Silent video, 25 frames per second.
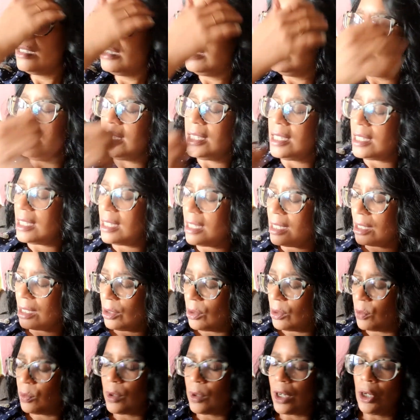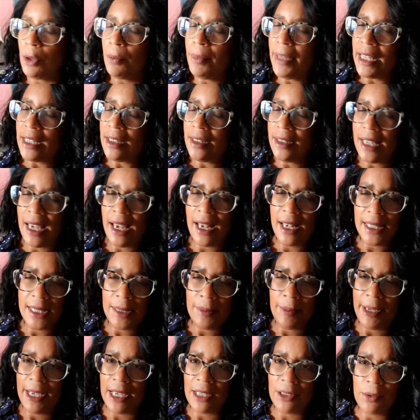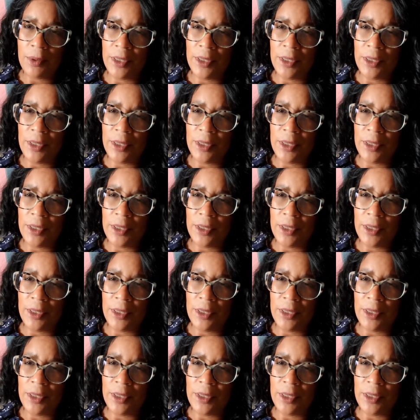the romance aspect,